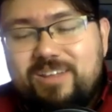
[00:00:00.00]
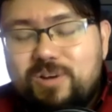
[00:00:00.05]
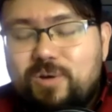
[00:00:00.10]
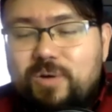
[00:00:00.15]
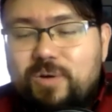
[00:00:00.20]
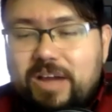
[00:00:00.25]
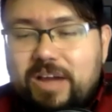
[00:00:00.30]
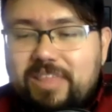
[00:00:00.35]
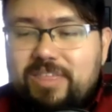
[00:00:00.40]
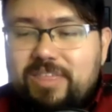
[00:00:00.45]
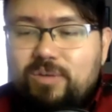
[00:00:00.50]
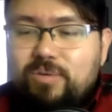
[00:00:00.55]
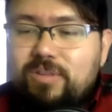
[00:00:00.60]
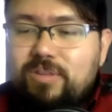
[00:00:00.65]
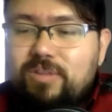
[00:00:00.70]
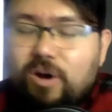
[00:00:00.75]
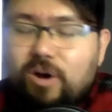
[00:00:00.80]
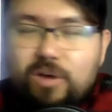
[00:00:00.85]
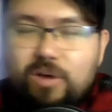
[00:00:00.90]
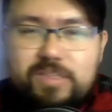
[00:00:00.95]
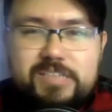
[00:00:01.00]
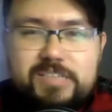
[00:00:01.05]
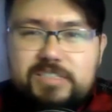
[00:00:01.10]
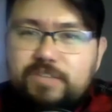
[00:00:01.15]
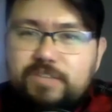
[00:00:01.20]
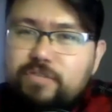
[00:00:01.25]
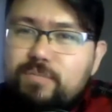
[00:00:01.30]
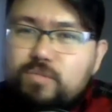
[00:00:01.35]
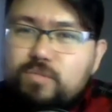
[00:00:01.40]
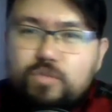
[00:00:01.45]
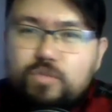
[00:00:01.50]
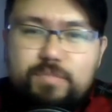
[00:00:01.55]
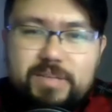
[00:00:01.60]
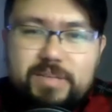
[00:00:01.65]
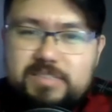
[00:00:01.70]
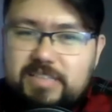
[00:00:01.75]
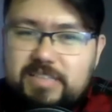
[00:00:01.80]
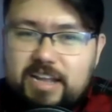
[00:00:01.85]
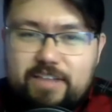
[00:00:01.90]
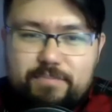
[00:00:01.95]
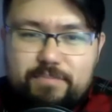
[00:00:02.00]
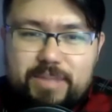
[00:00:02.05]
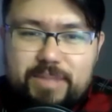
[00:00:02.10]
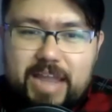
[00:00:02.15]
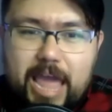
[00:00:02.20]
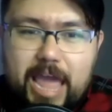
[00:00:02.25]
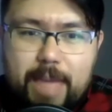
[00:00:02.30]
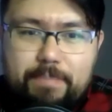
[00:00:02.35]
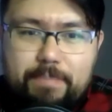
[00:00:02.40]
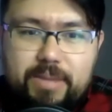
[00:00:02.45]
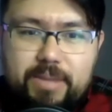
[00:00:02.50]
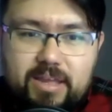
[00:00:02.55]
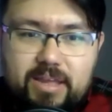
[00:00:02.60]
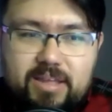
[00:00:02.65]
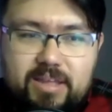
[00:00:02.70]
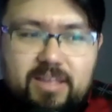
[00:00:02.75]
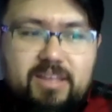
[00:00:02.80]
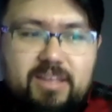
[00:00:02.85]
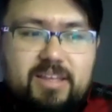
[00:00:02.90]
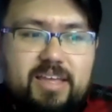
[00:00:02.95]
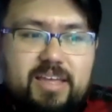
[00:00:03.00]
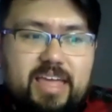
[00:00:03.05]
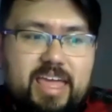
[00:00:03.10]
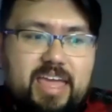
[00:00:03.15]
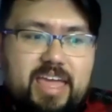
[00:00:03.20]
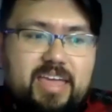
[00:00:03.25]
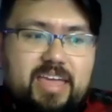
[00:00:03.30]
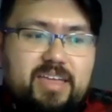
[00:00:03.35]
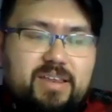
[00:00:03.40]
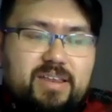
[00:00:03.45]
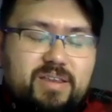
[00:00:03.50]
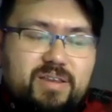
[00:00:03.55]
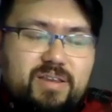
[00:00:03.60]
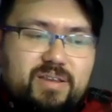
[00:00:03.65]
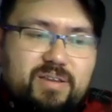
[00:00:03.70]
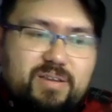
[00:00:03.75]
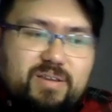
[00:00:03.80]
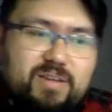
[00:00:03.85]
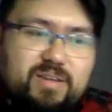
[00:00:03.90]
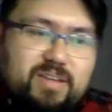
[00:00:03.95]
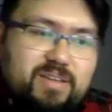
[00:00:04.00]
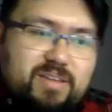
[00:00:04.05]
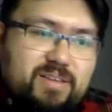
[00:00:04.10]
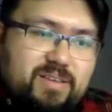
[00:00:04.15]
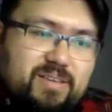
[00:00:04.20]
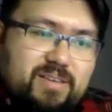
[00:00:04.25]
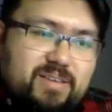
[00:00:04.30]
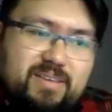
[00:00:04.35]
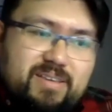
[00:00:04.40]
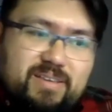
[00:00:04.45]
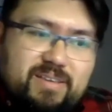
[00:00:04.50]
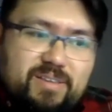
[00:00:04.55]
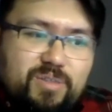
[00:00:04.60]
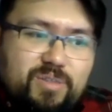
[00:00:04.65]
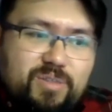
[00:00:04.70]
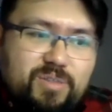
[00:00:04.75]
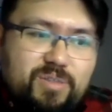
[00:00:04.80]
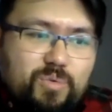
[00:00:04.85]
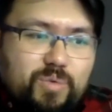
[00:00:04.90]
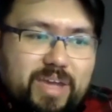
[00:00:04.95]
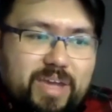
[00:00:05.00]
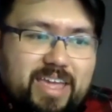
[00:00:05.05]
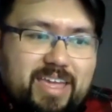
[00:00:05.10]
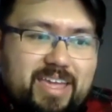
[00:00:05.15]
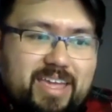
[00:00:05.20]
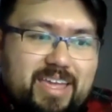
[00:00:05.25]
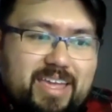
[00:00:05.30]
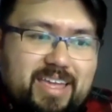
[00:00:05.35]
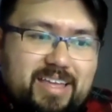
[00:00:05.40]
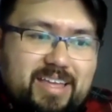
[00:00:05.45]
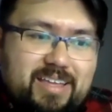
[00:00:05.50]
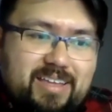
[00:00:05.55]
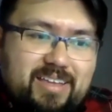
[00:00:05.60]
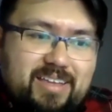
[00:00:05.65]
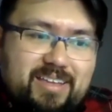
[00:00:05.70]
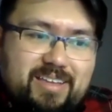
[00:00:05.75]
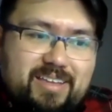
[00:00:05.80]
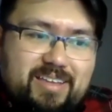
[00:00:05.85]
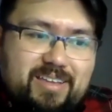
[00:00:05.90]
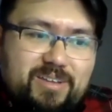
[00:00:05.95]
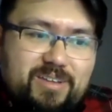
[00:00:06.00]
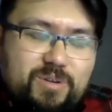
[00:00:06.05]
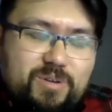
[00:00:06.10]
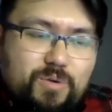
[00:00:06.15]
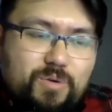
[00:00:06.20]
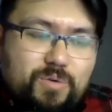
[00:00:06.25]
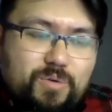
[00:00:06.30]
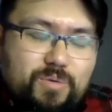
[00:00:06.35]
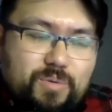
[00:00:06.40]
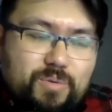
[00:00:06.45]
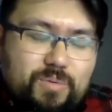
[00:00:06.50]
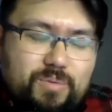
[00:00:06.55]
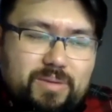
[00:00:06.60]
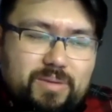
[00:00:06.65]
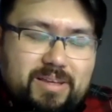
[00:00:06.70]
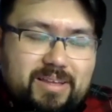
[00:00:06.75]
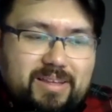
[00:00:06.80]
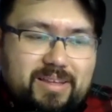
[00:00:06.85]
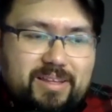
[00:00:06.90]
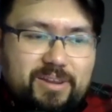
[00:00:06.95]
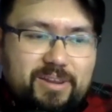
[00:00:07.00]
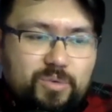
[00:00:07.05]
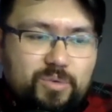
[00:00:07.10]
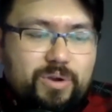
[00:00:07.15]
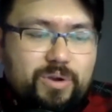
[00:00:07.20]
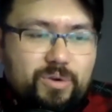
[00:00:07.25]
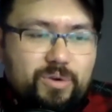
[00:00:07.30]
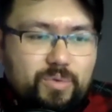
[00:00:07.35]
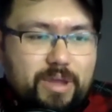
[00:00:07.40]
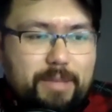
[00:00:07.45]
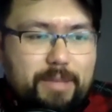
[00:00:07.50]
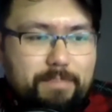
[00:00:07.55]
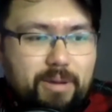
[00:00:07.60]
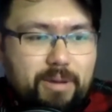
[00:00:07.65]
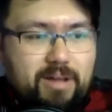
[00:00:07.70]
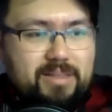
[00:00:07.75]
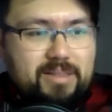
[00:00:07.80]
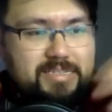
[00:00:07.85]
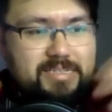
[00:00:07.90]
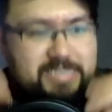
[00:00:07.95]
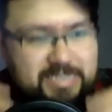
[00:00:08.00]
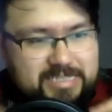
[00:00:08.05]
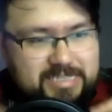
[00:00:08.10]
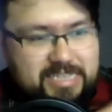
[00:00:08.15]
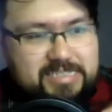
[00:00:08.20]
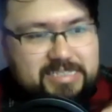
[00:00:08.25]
I think with all these different movements that have been happening, and and the way you know, in a weird way, politics has